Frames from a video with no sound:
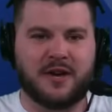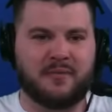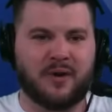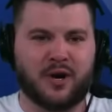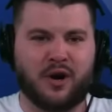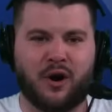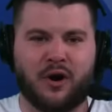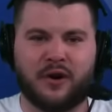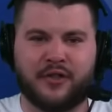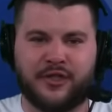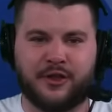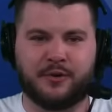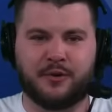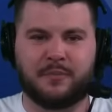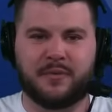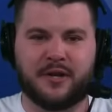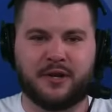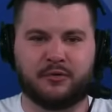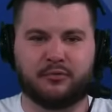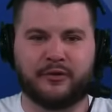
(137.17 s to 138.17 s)
McCarthy would
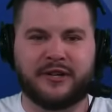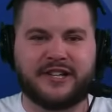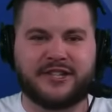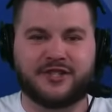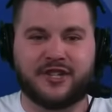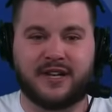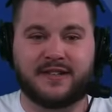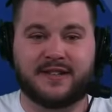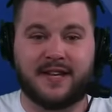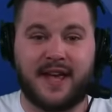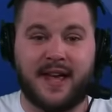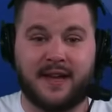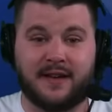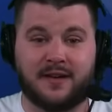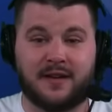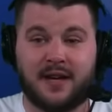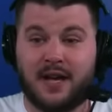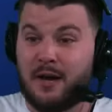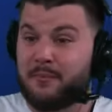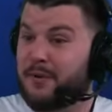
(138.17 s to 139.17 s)
be a reach at 10,
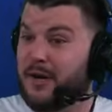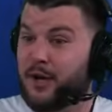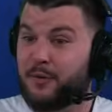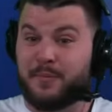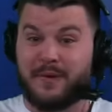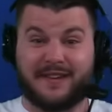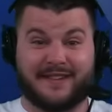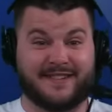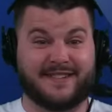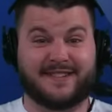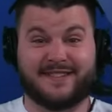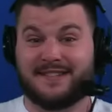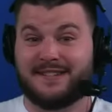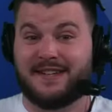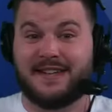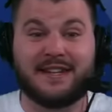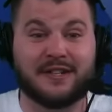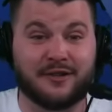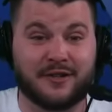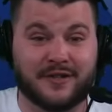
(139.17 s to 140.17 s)
but it'd be a
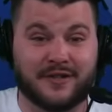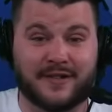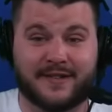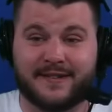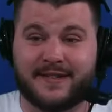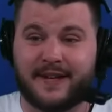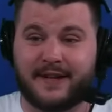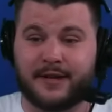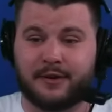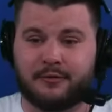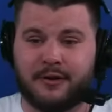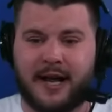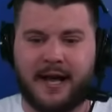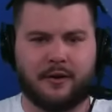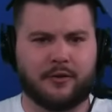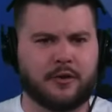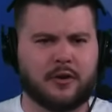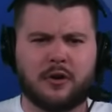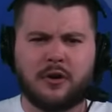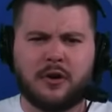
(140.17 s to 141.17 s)
steal in the second round.